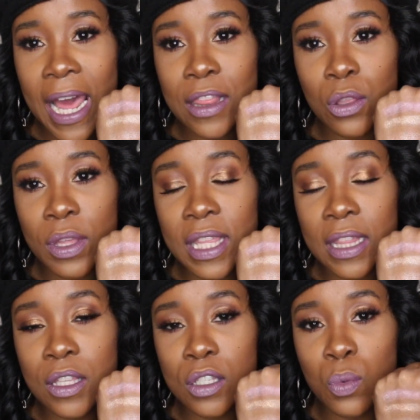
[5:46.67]
and I thought
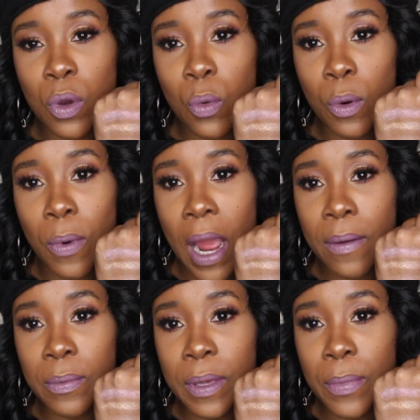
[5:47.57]
that this one would
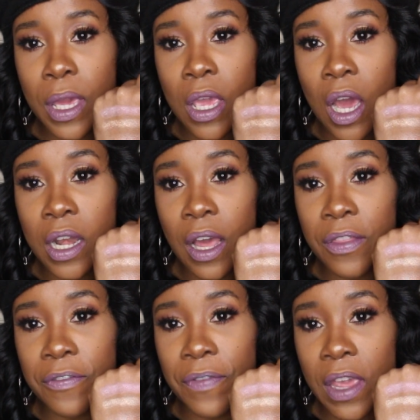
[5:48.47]
probably be
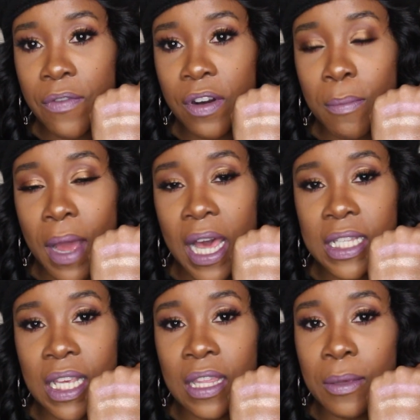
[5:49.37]
another favorite of
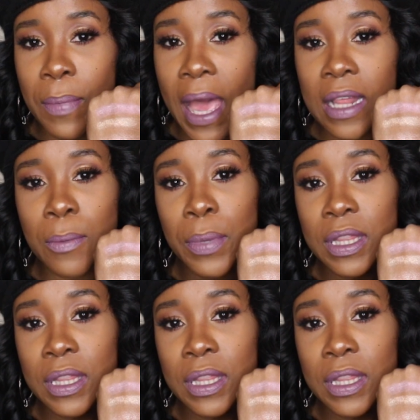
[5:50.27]
mine in the palette,